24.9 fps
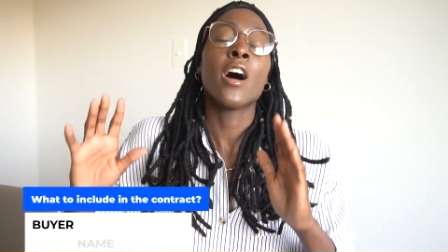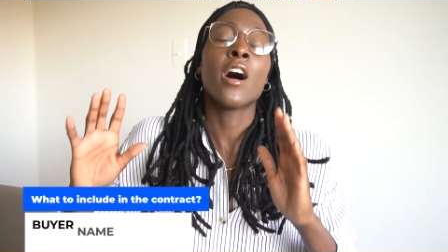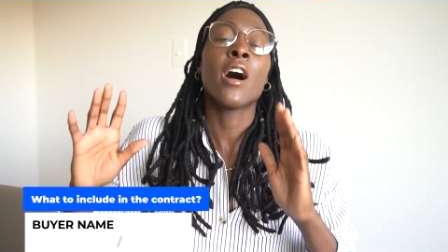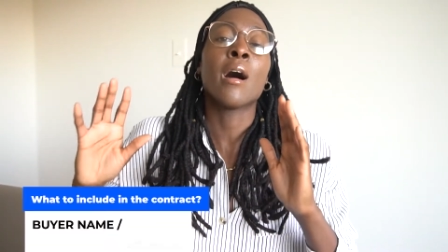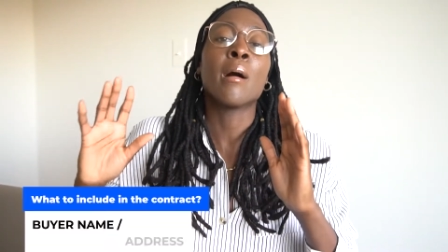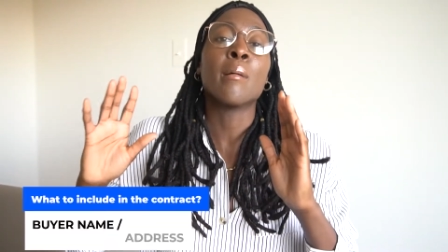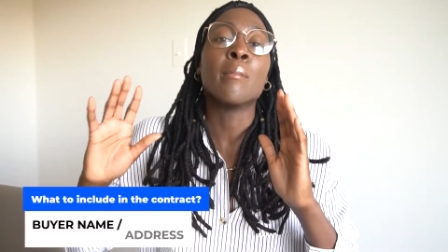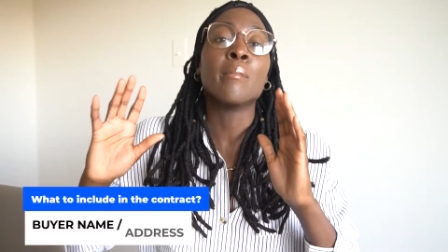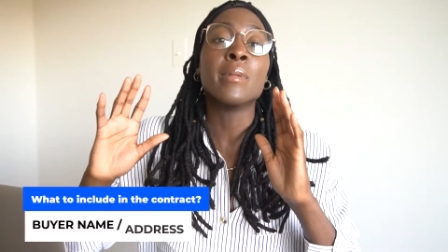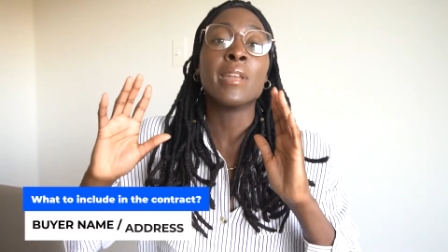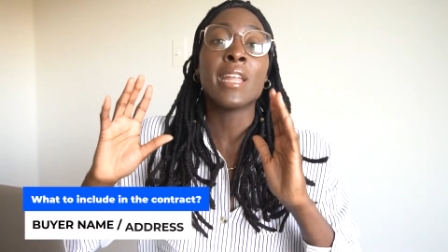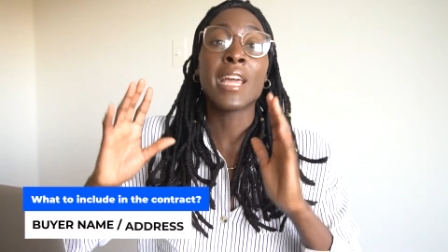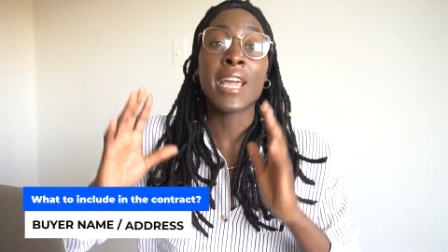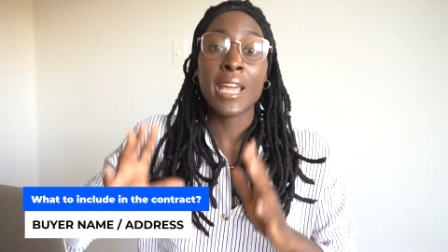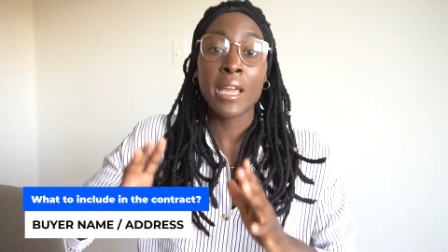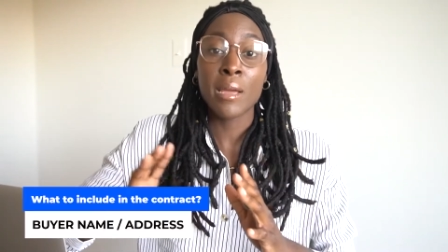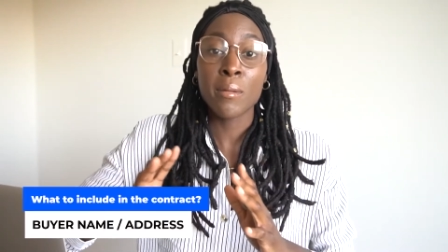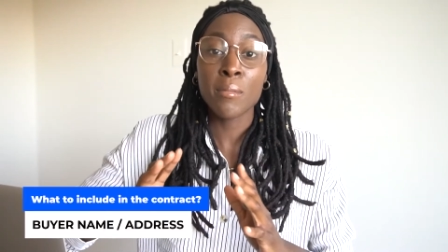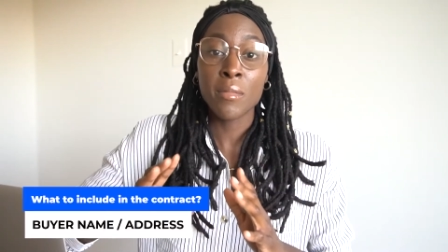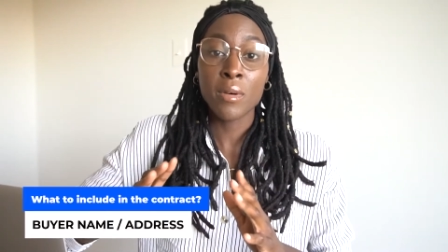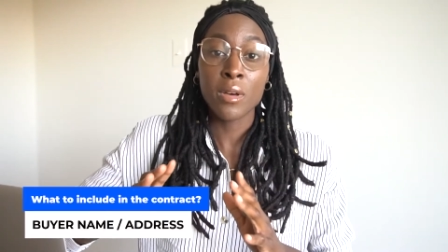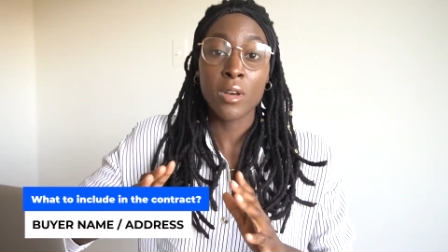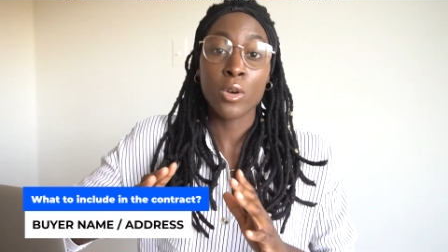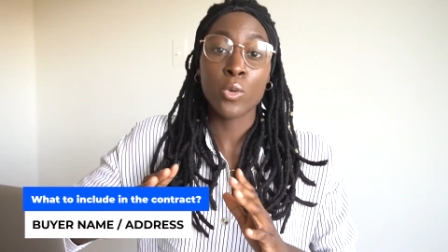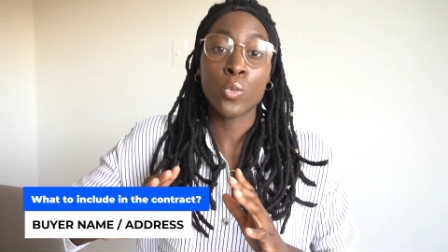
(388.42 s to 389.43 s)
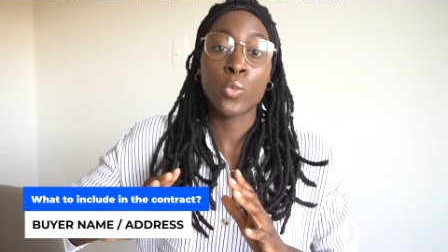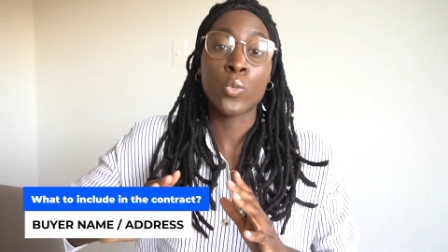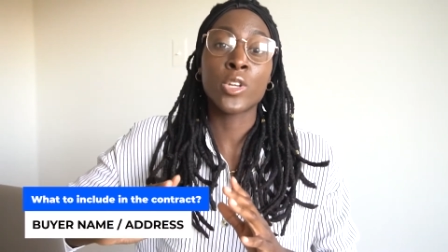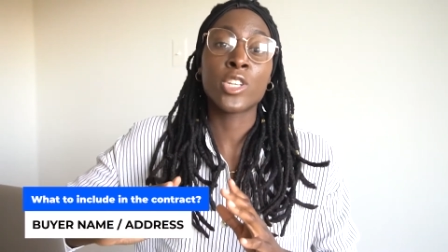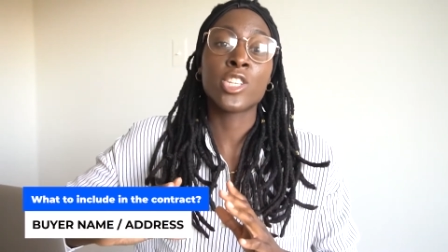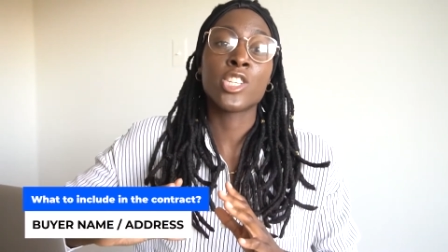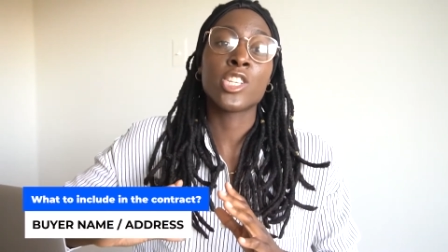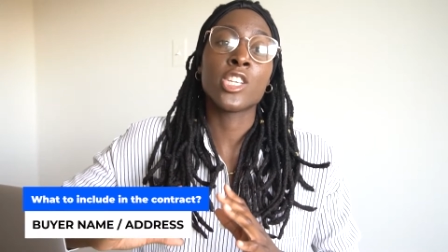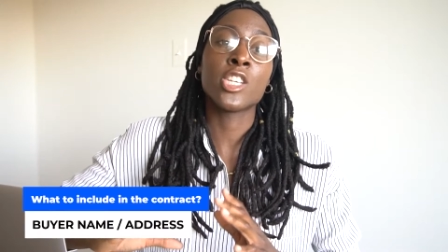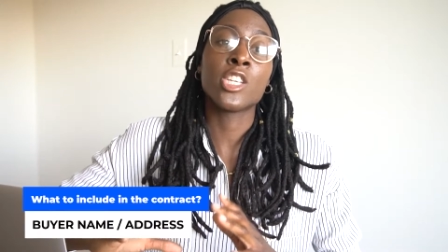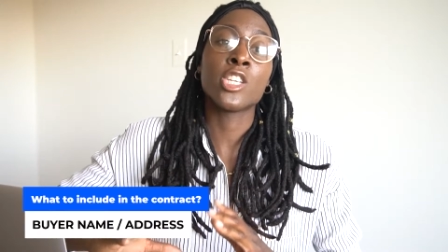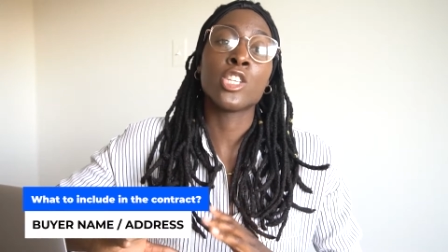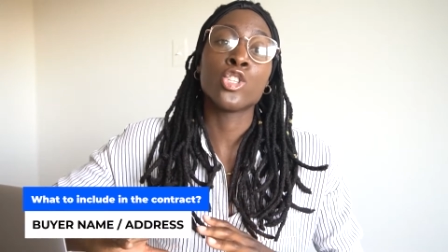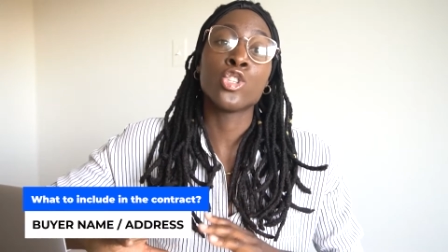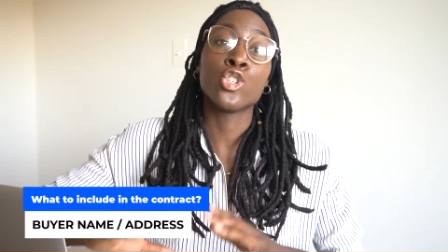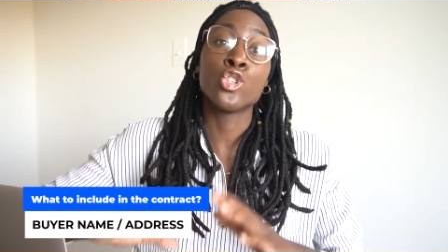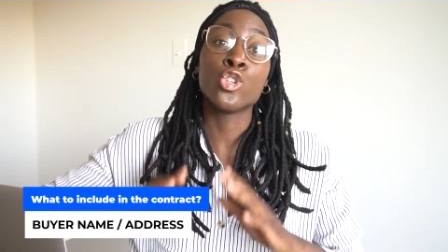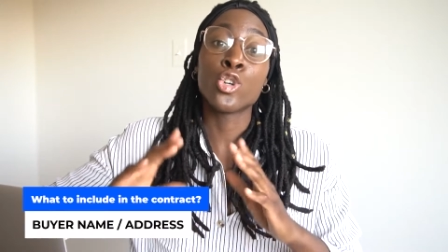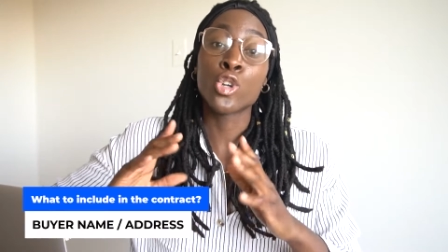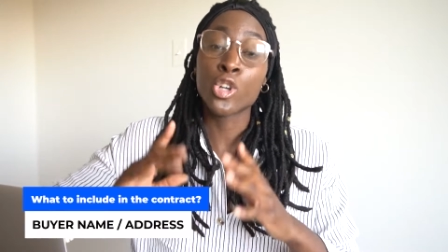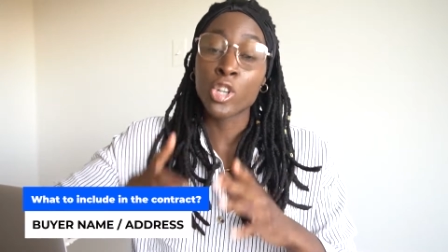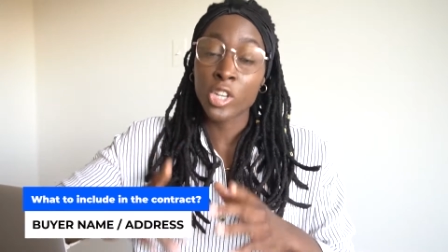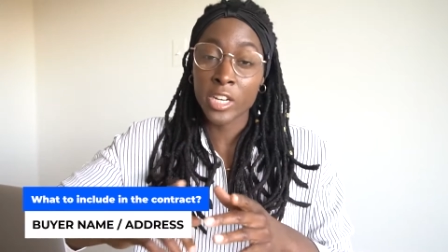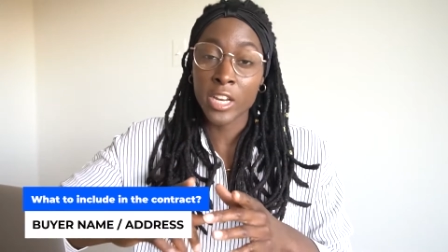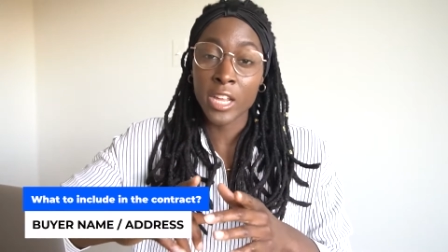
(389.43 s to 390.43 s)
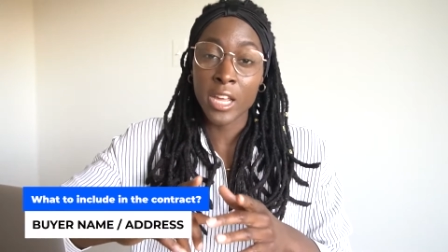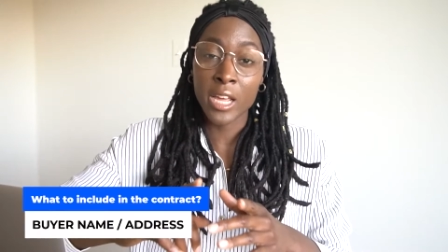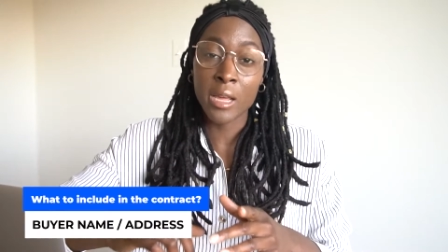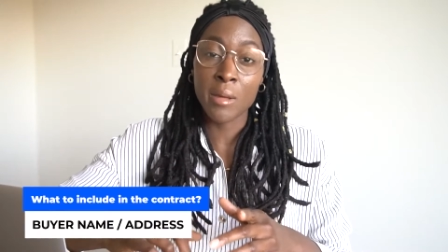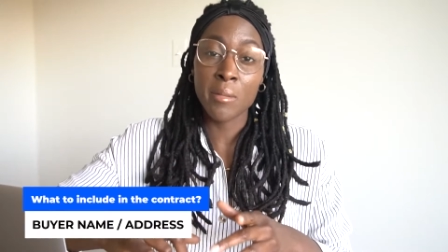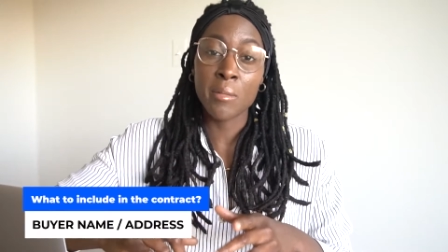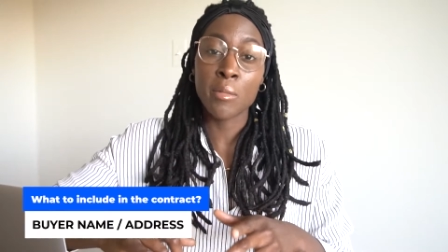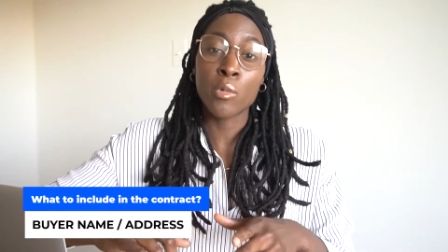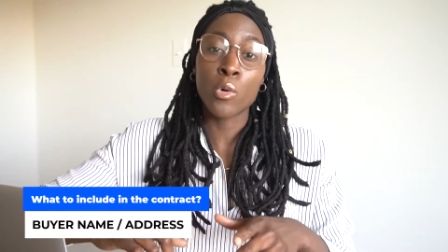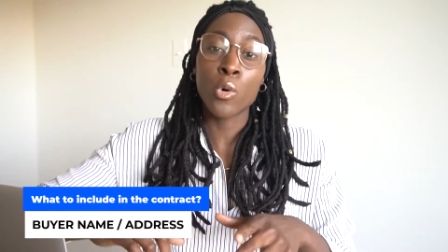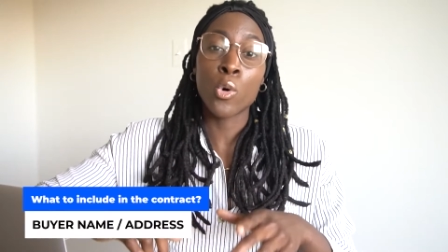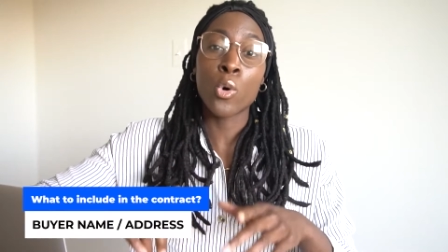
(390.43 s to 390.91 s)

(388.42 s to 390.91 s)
um, name, which is your name